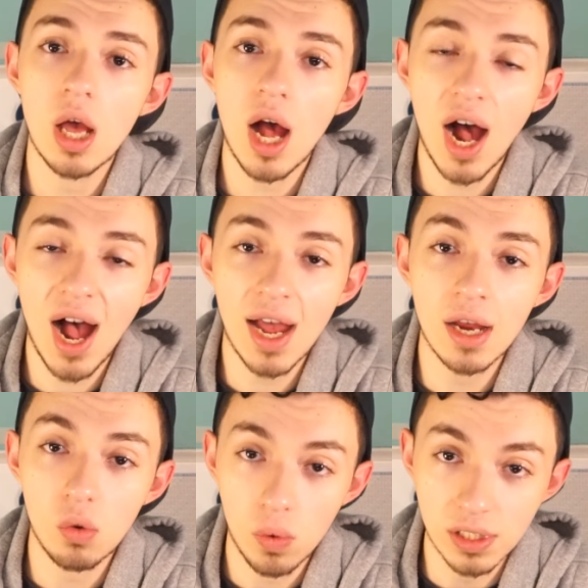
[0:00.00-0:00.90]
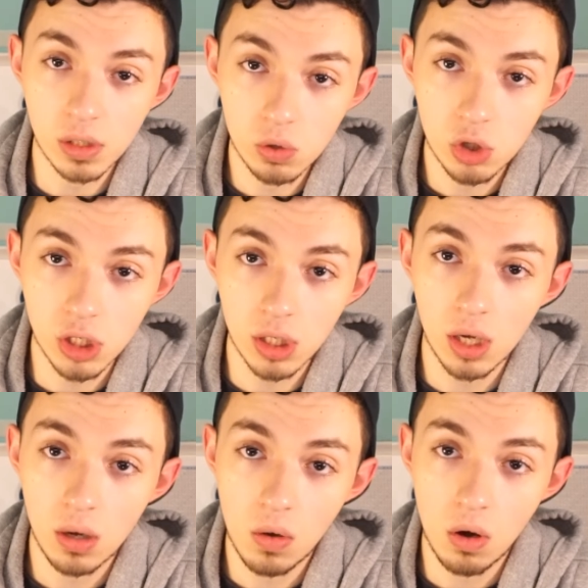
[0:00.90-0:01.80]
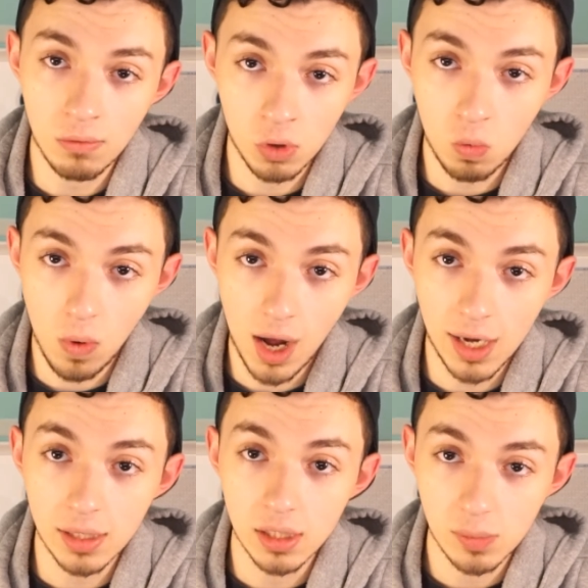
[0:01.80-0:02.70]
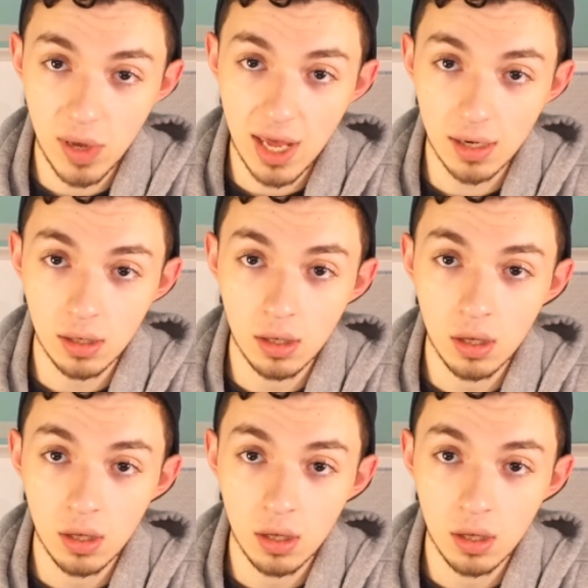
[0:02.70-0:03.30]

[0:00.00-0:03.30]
high resolution over a wide span.